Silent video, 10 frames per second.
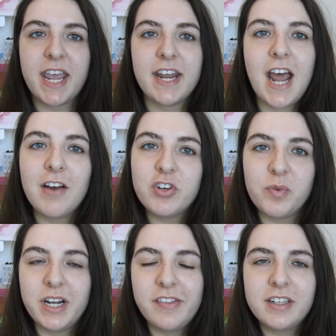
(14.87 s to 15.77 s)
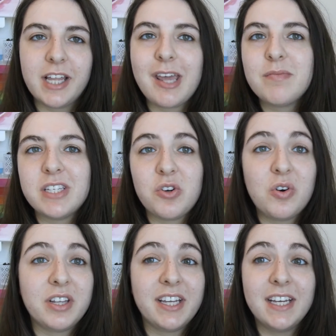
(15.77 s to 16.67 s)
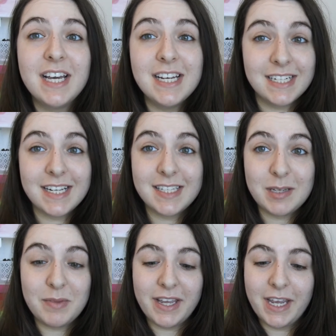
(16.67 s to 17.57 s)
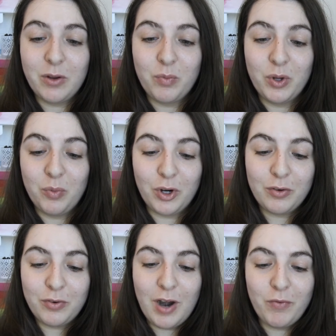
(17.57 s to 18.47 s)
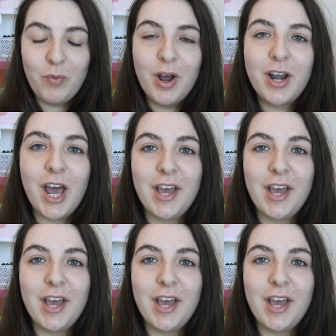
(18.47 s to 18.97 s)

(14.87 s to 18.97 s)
and after reading the claims it totally does seem like it will work for everyone.